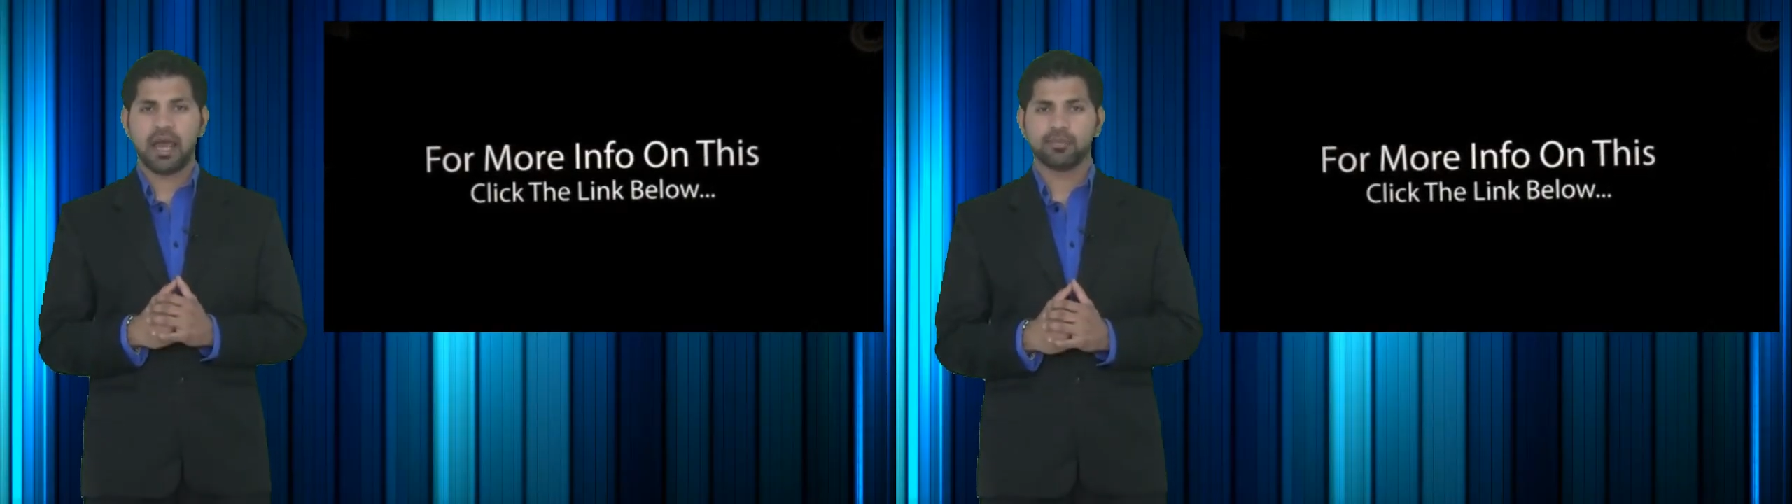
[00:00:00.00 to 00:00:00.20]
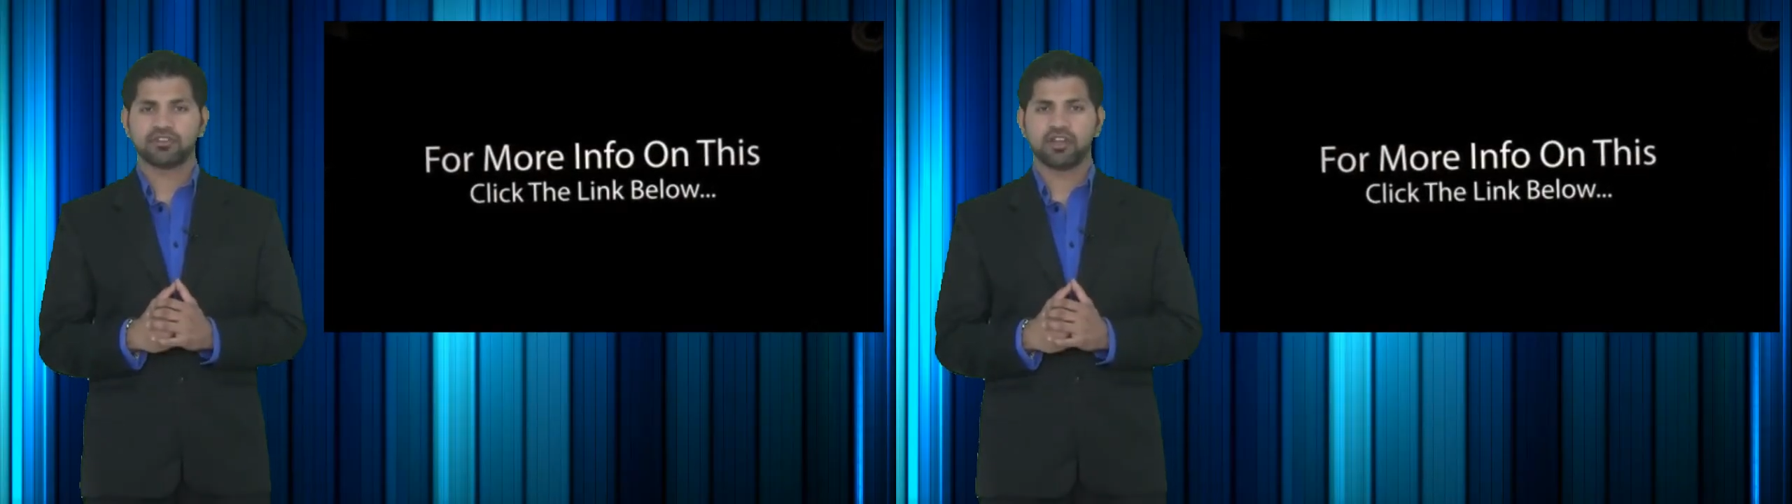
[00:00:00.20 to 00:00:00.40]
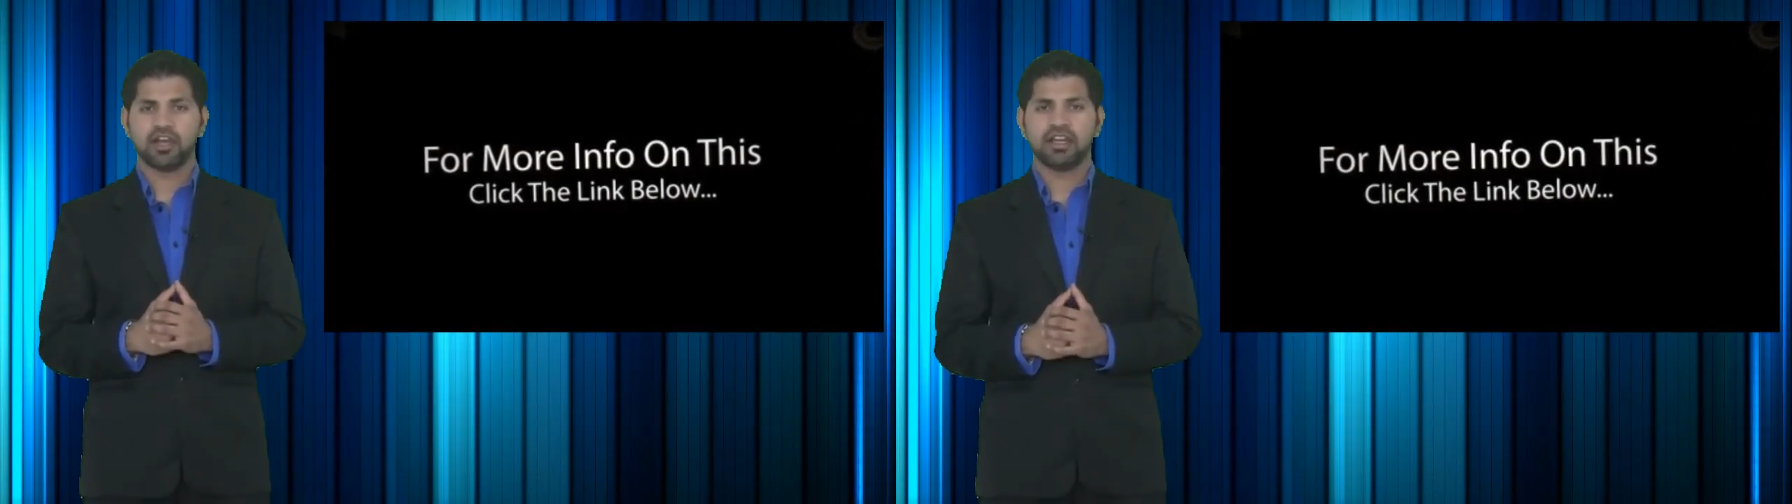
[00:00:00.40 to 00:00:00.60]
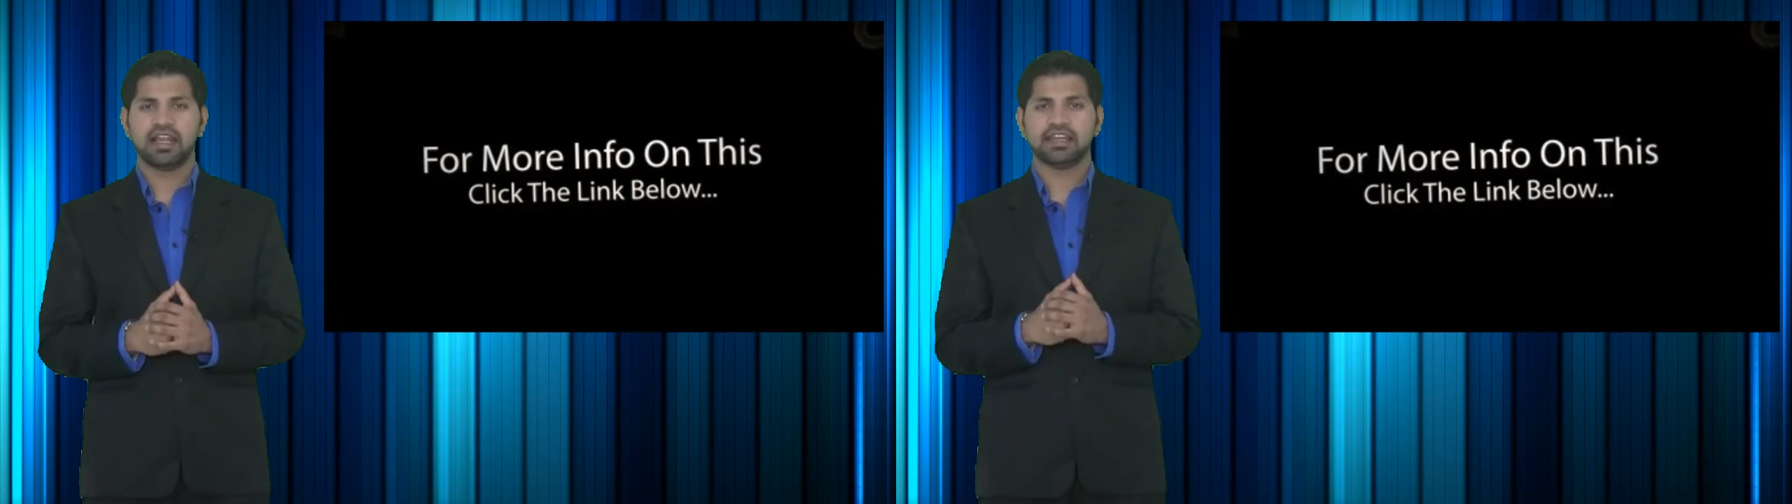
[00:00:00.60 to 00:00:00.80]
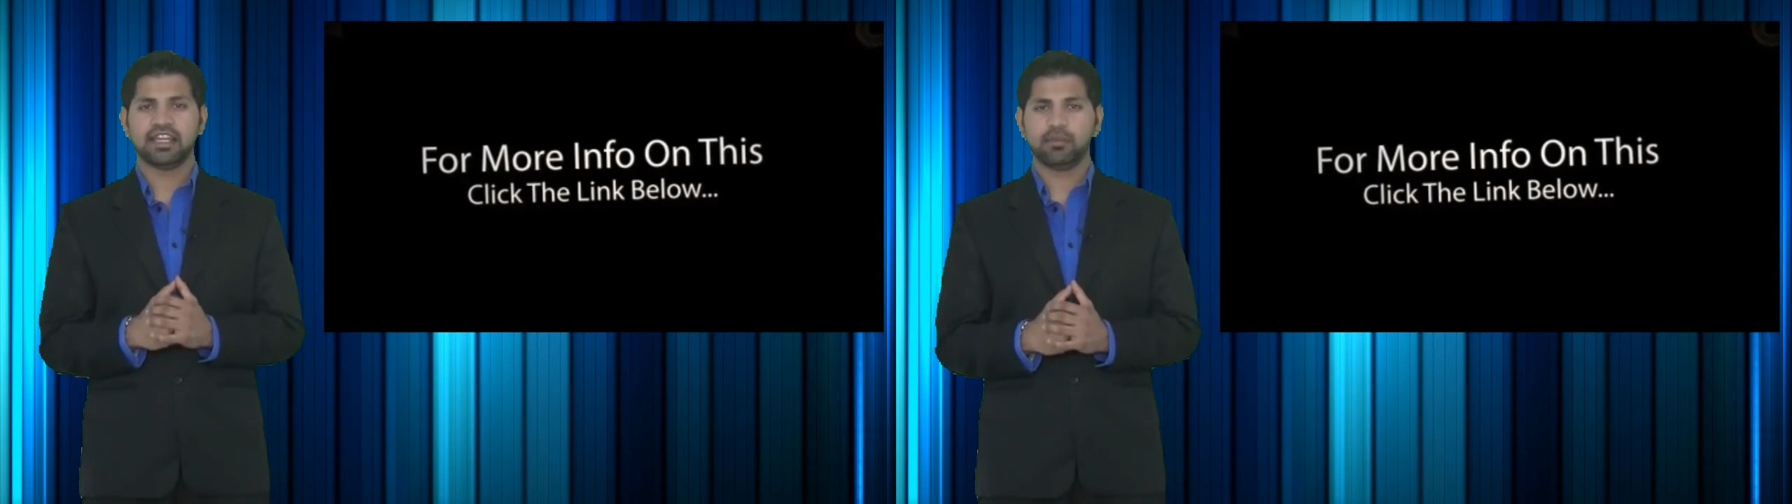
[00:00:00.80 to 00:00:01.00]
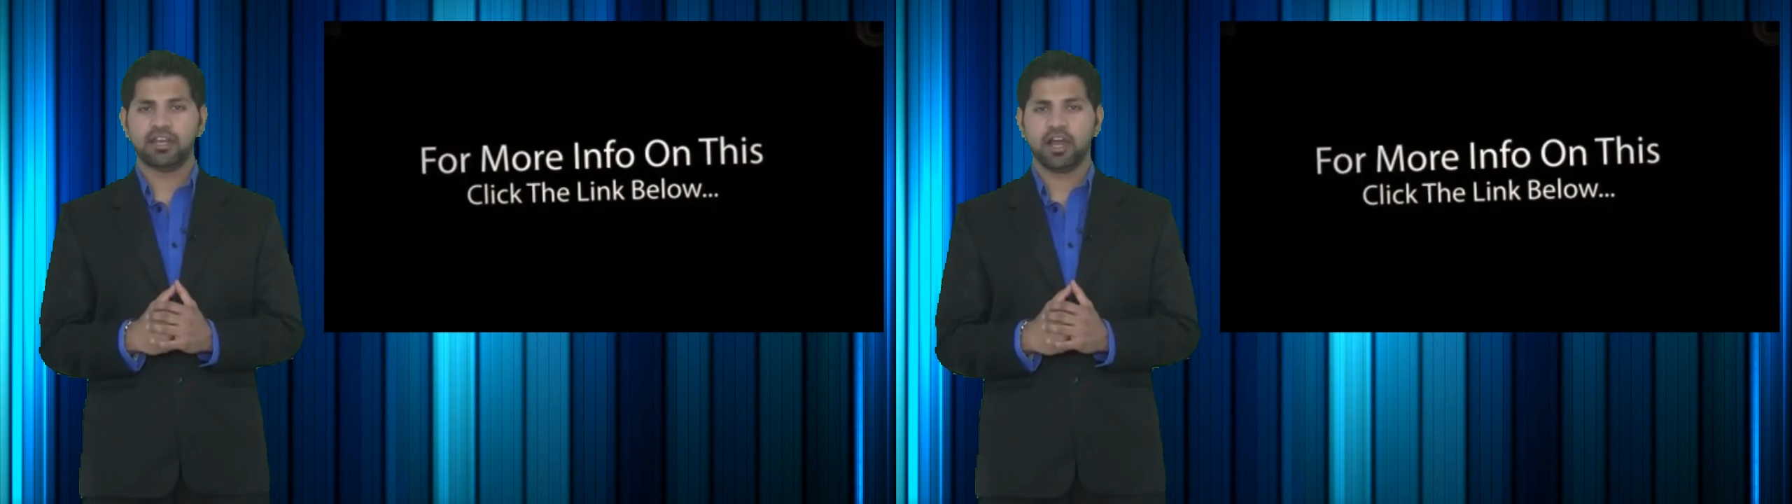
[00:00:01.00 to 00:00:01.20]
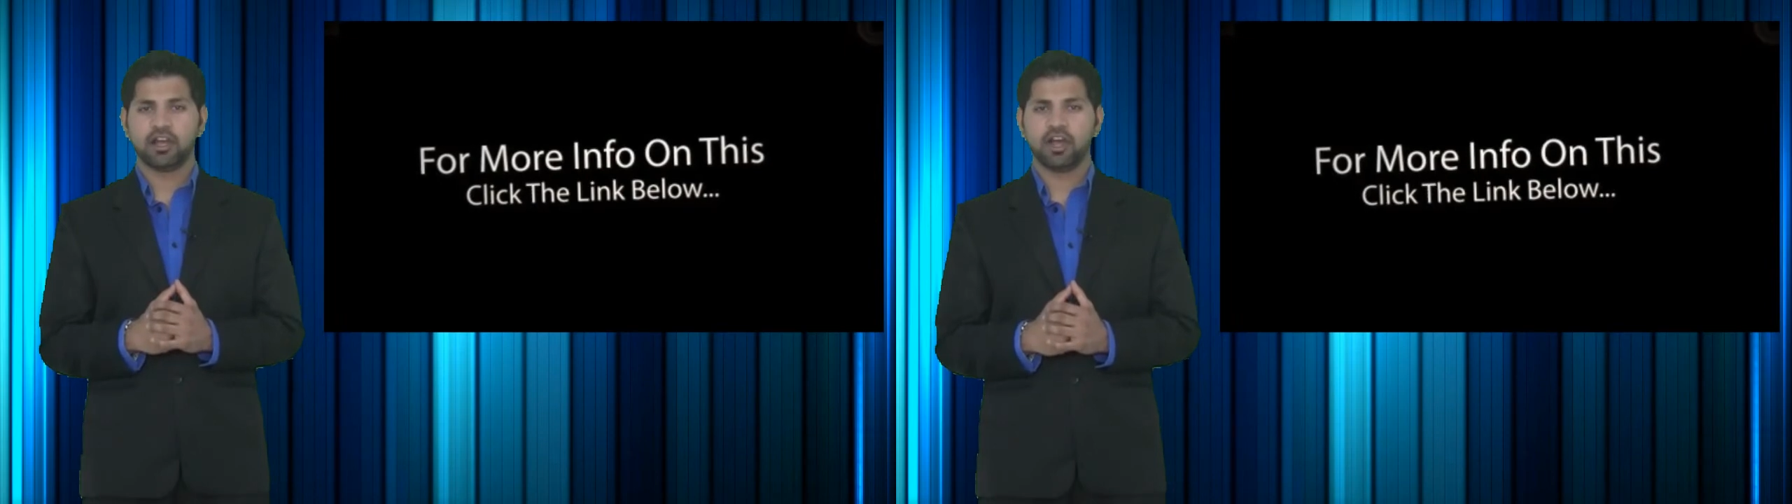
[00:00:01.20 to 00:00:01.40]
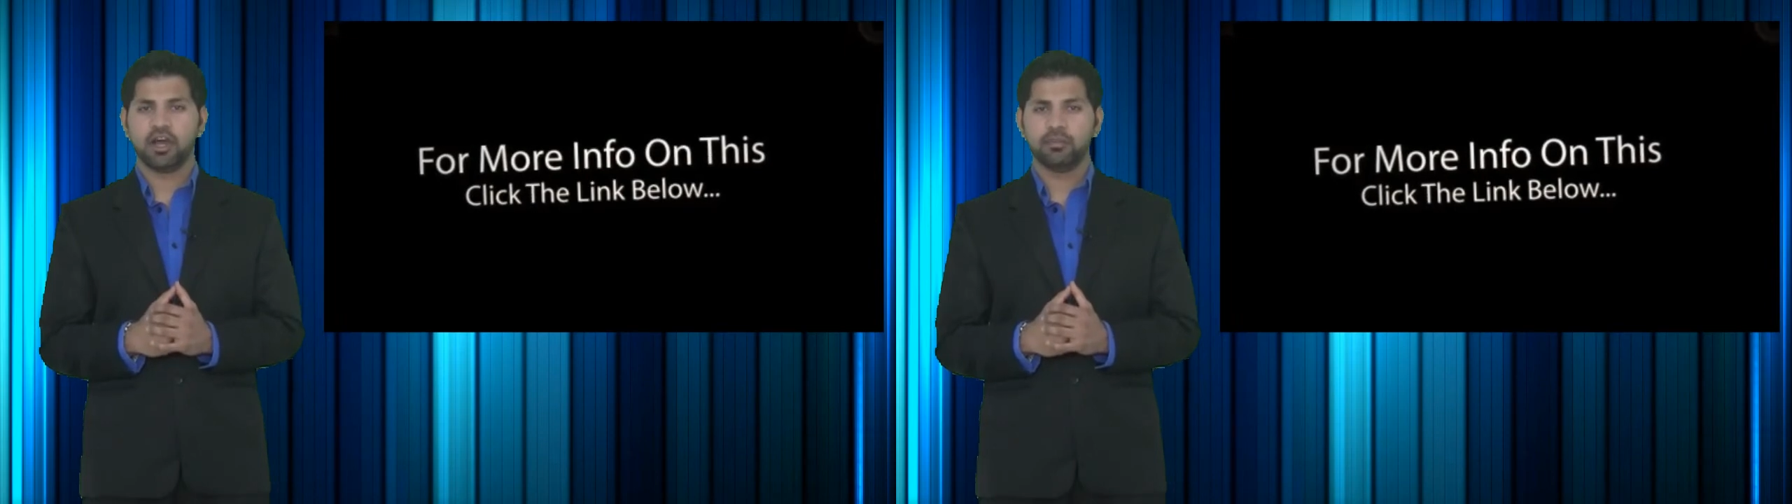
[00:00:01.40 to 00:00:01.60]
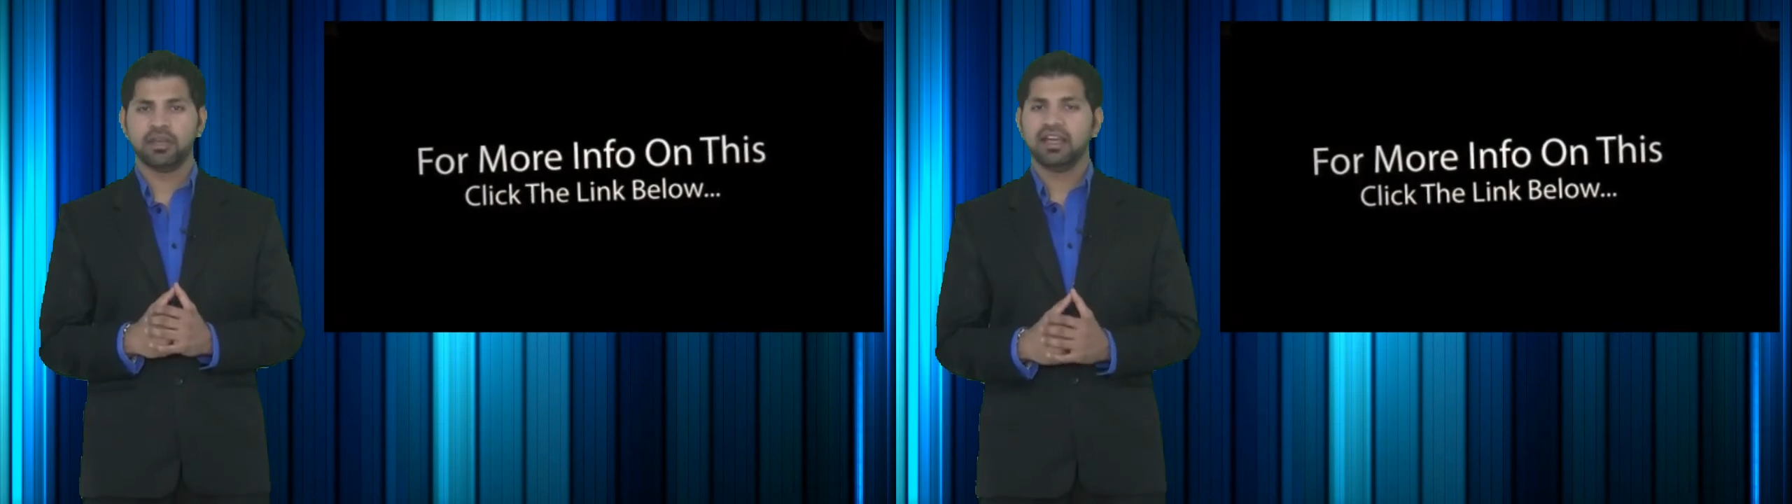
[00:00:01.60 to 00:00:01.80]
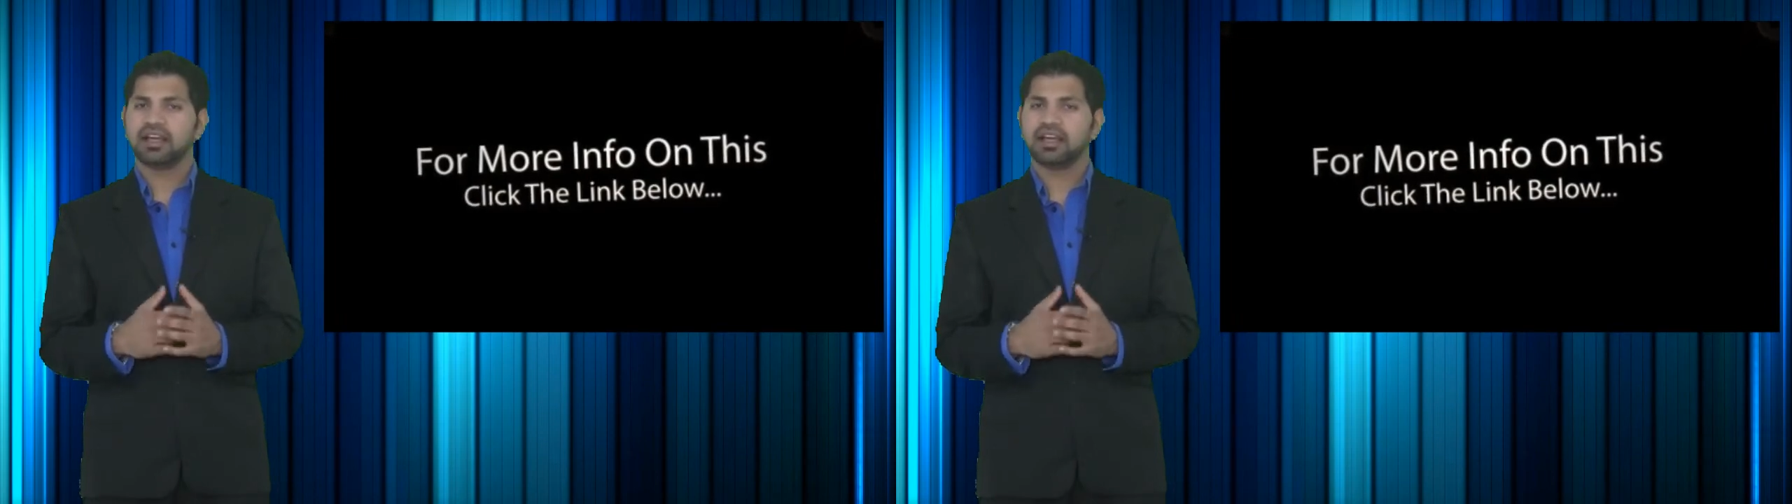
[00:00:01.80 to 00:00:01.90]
Amazon and eBay.com,